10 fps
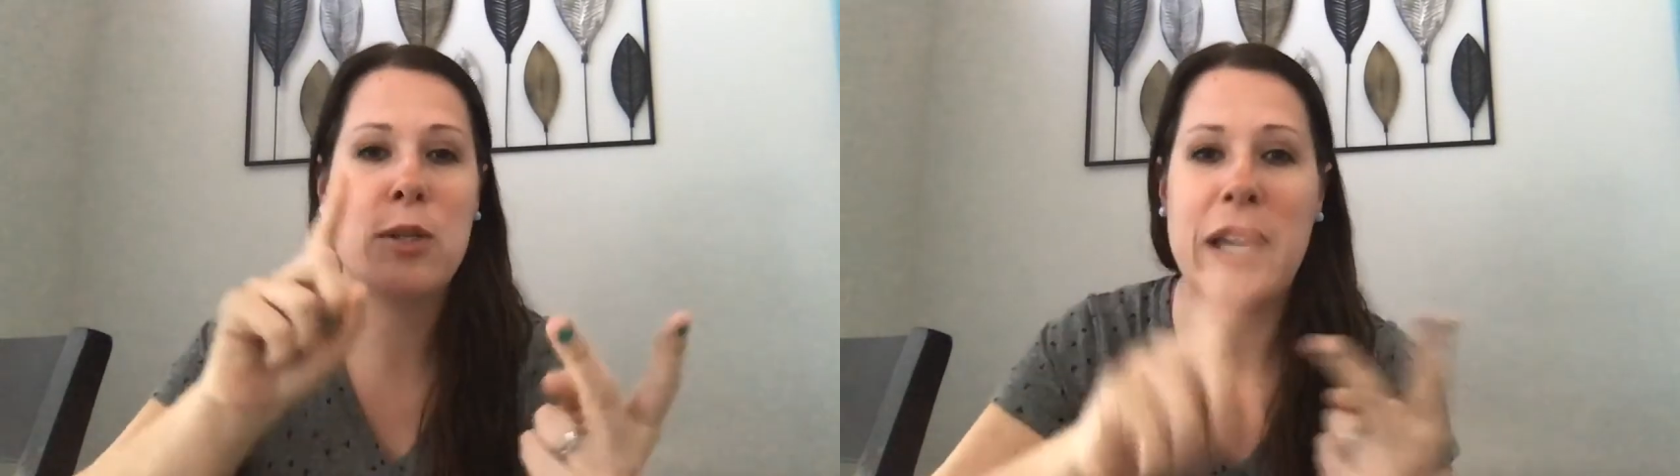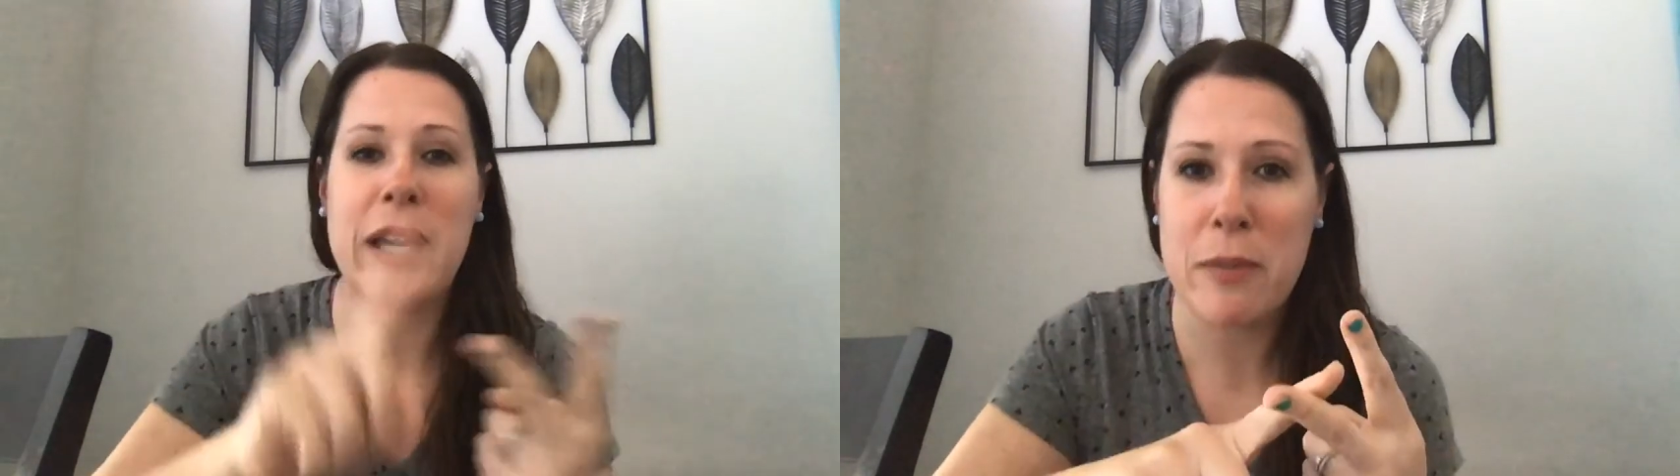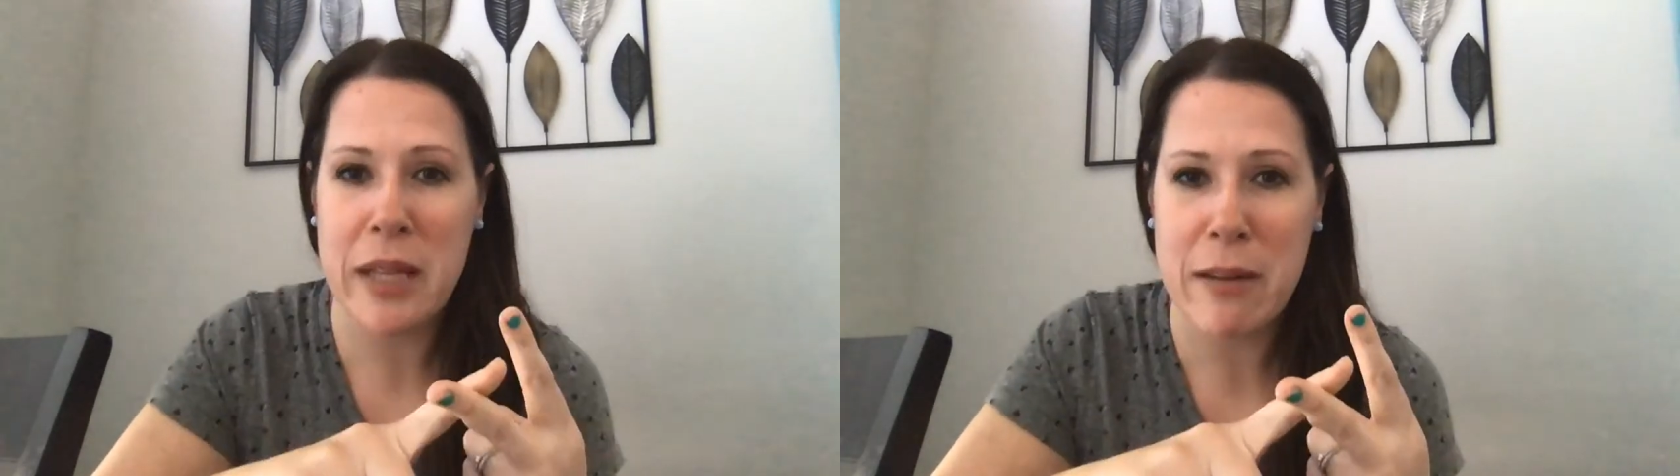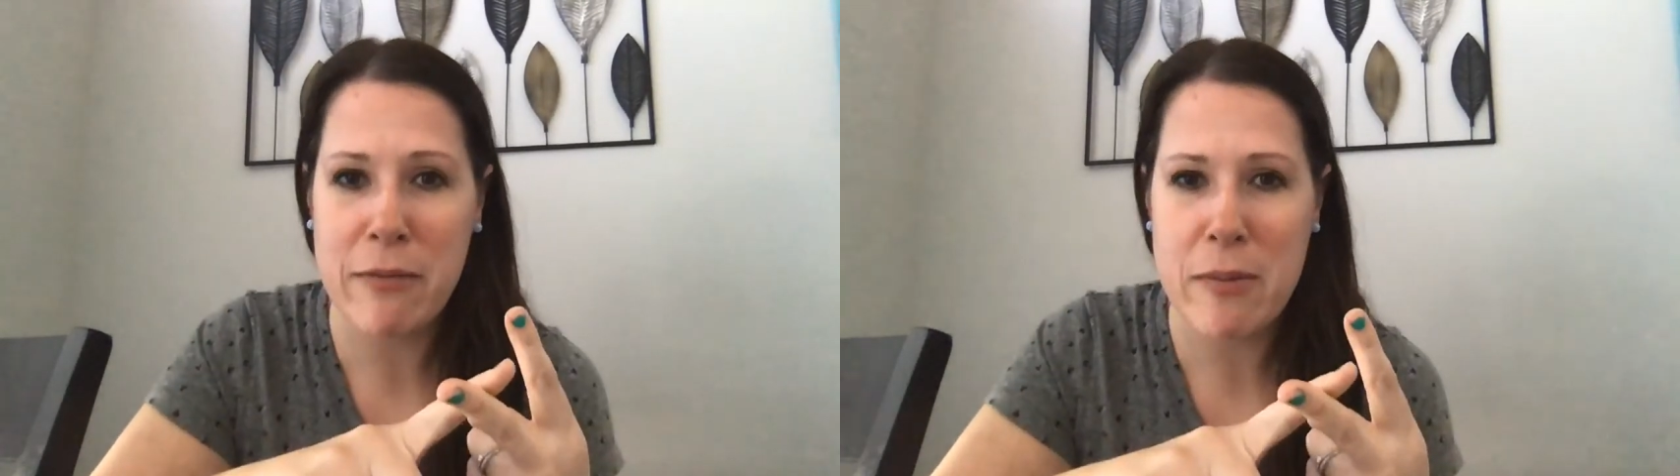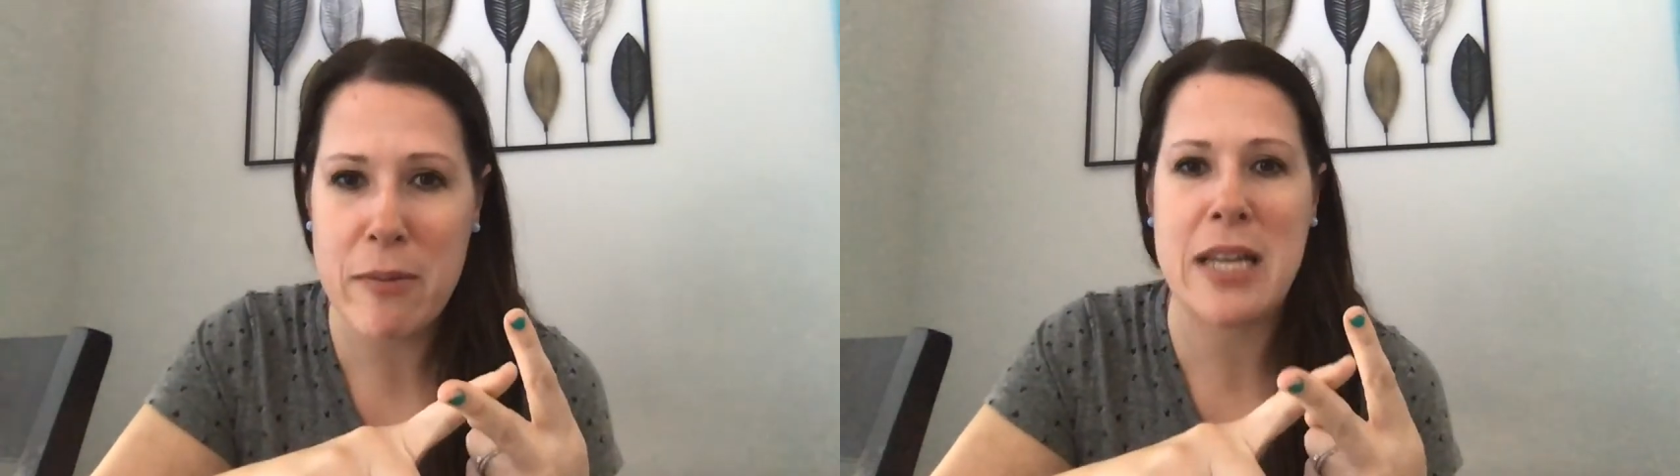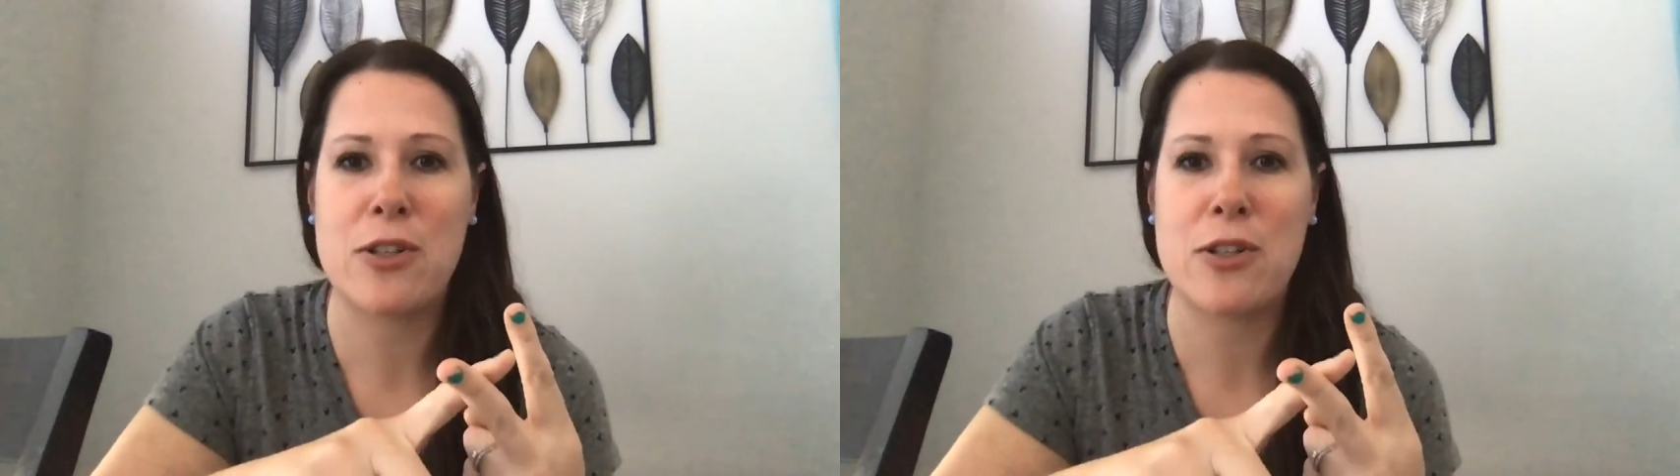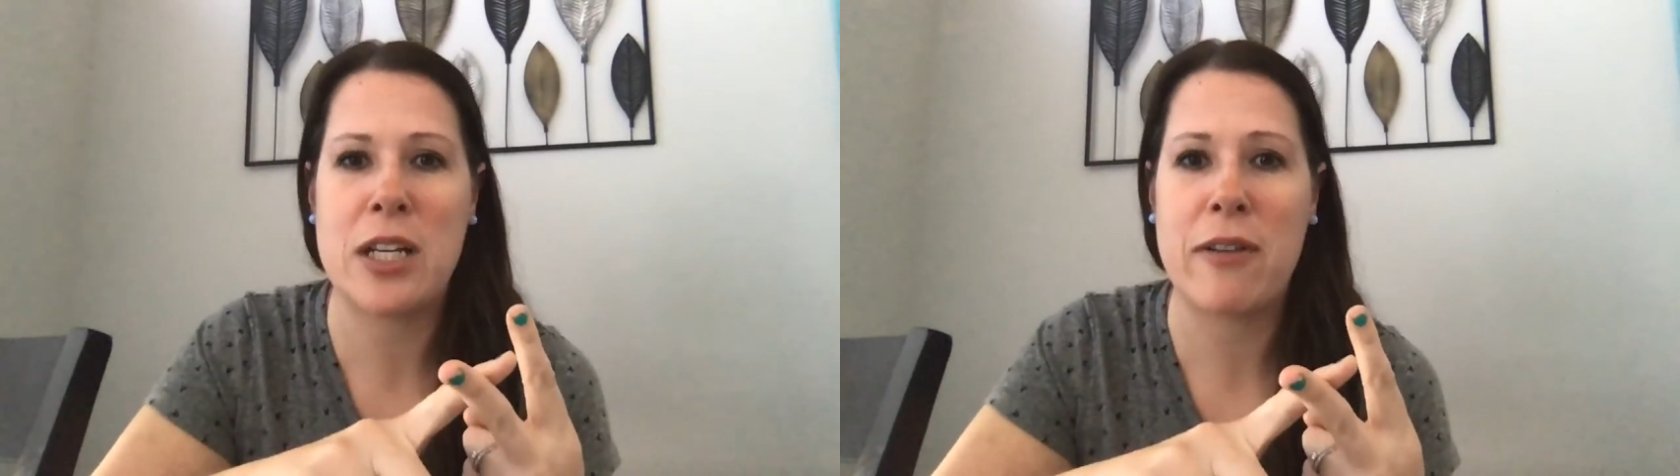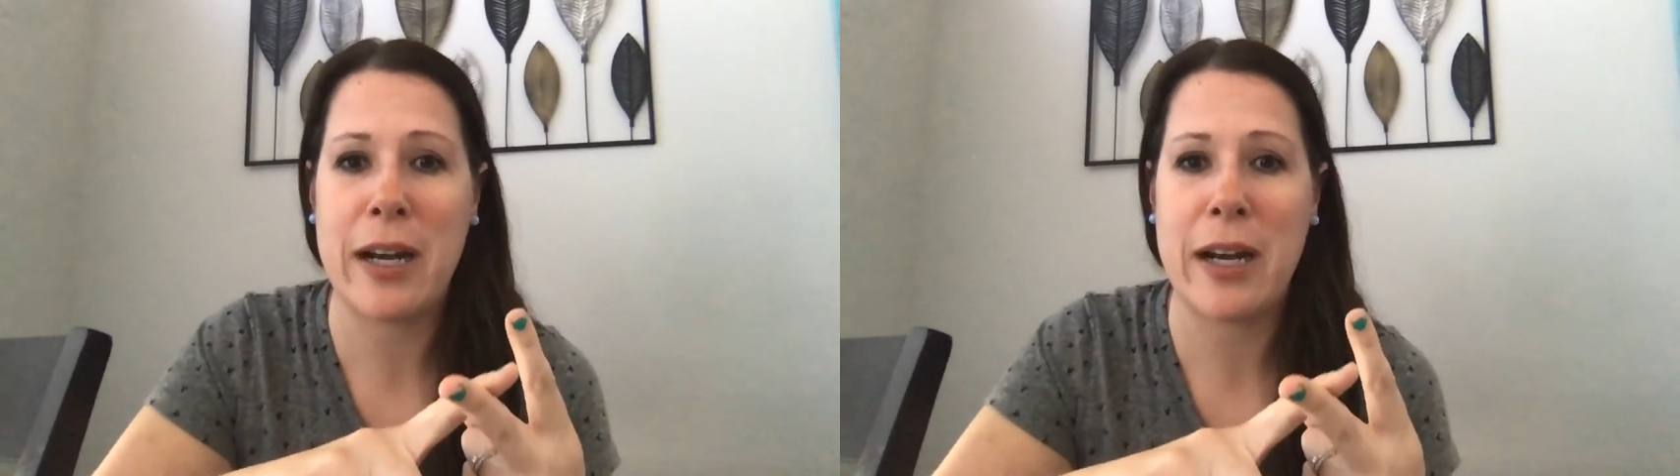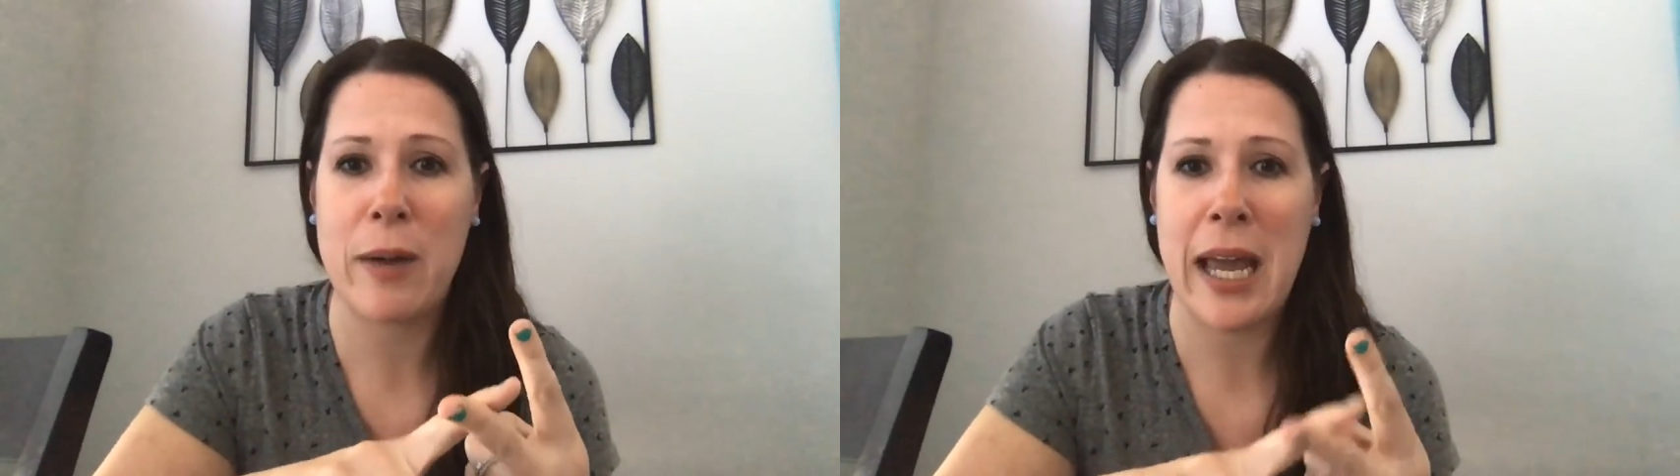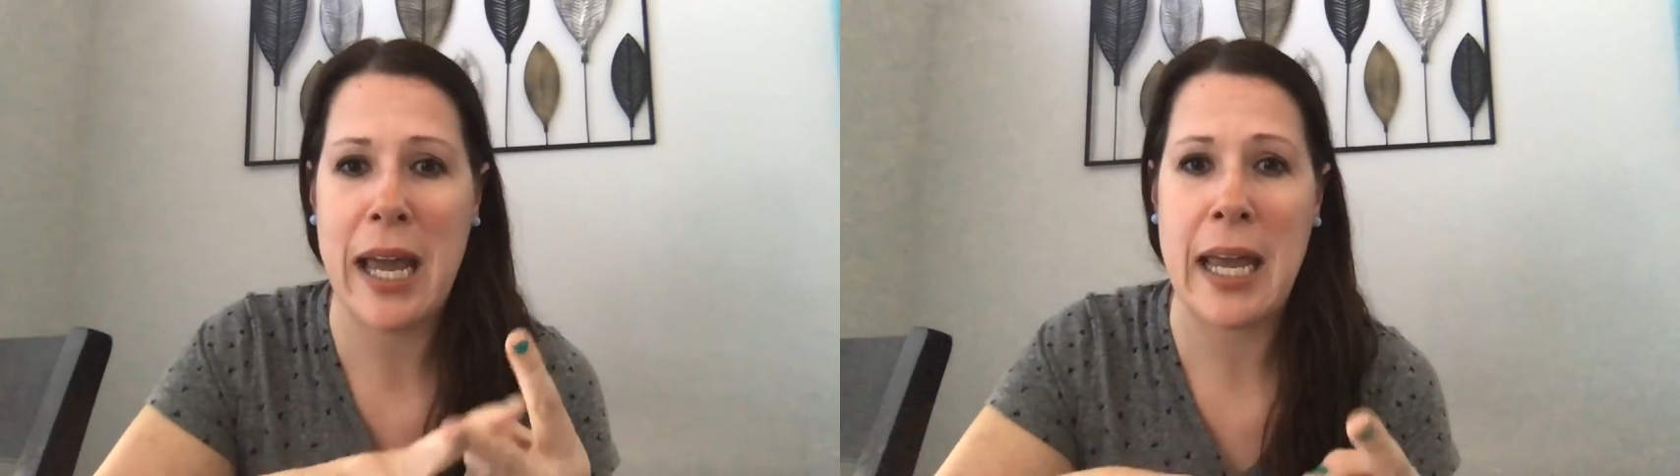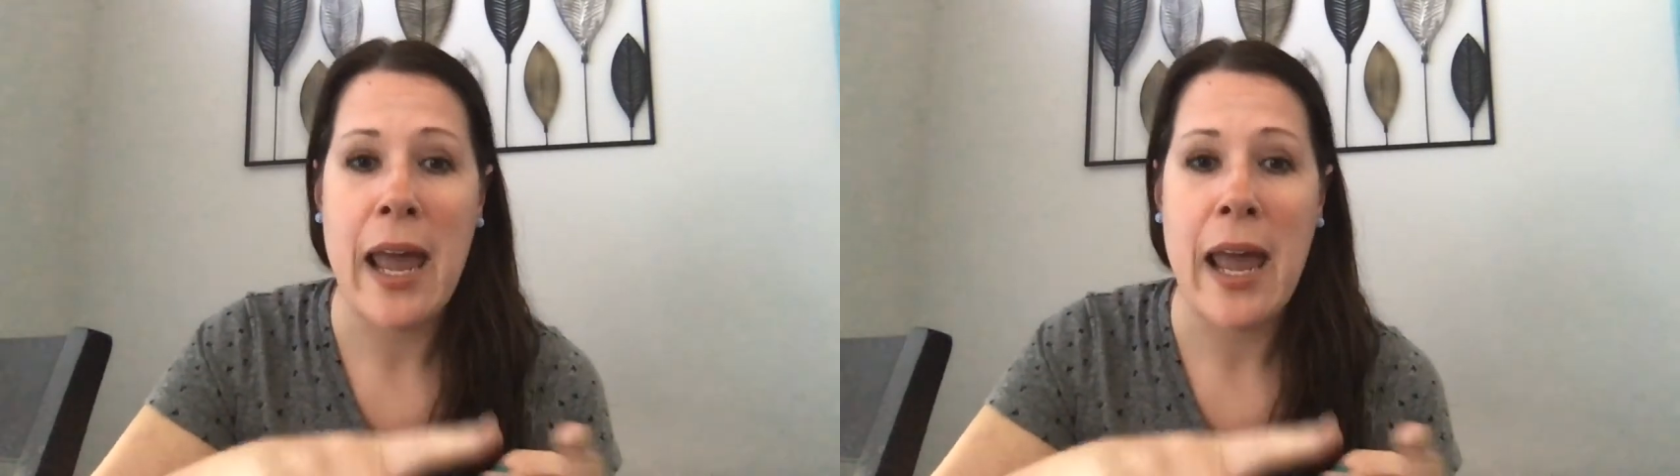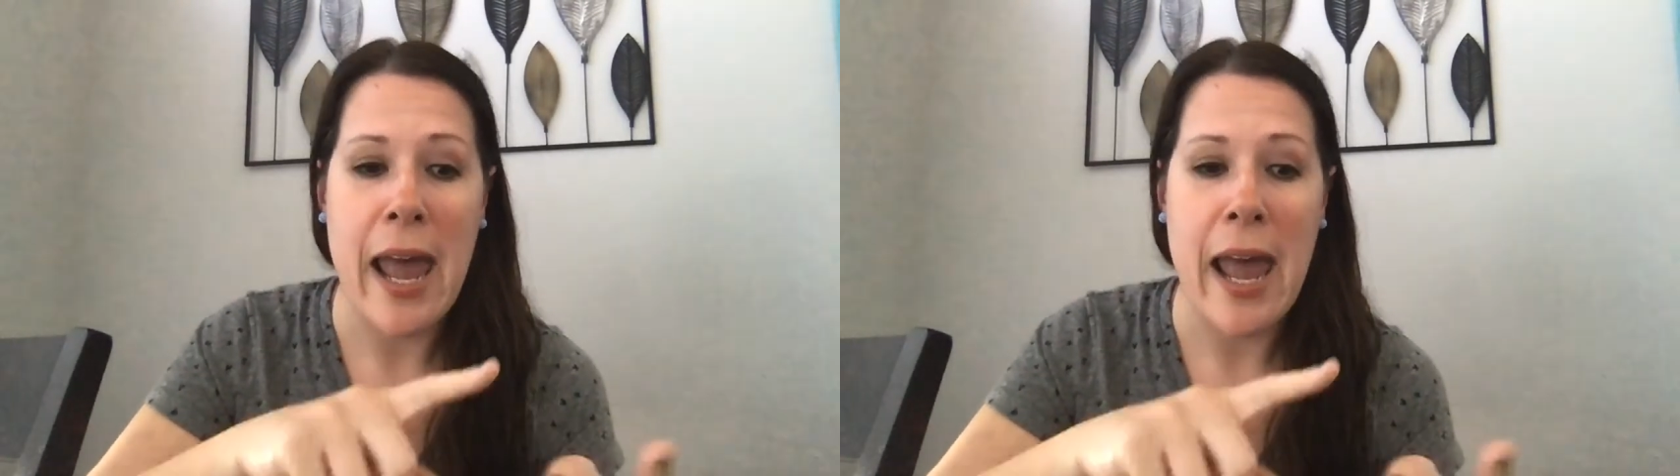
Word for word: you give them the information right away,